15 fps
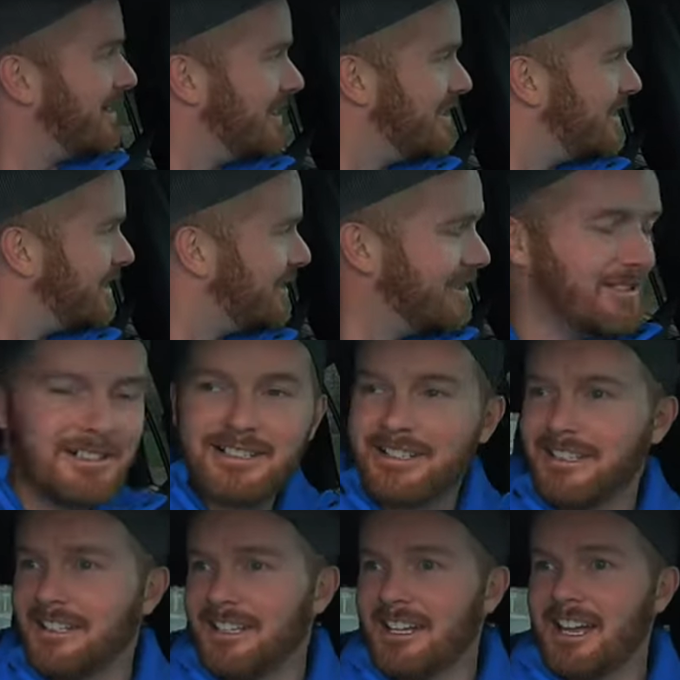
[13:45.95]
into,
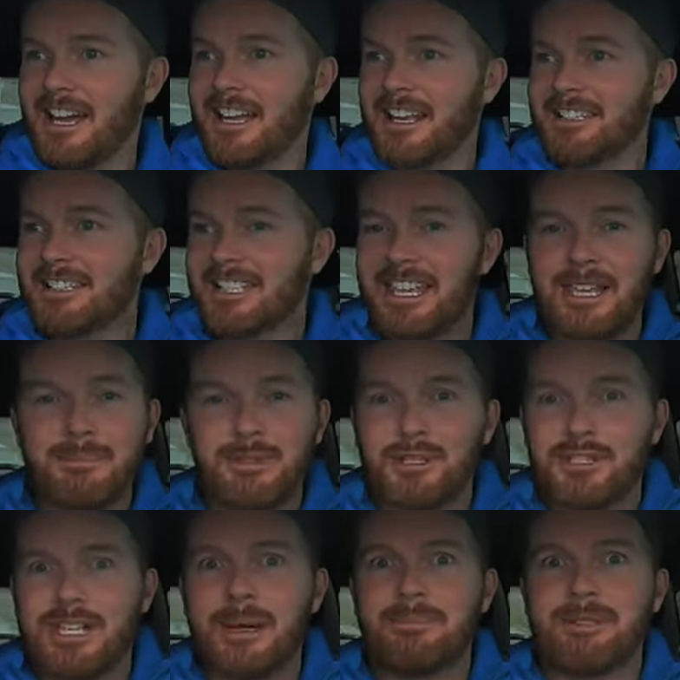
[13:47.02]
I guess it keeps your
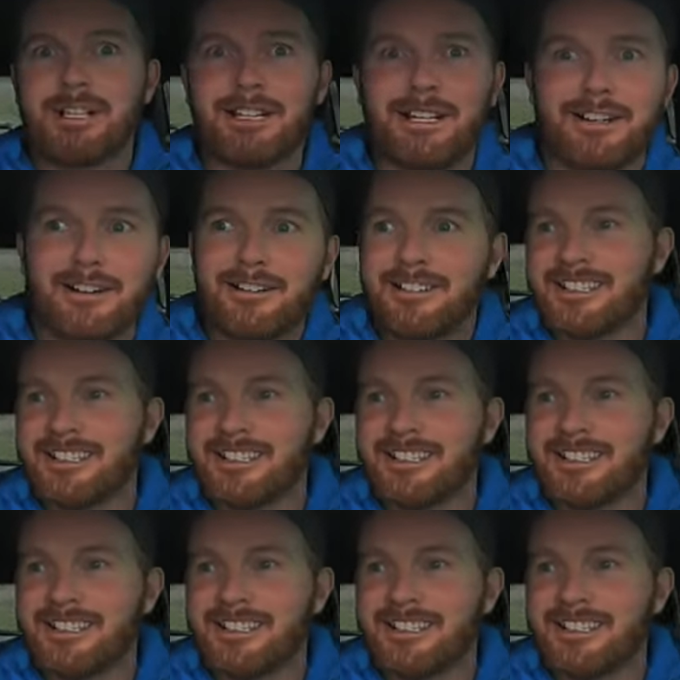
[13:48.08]
tips cleaner.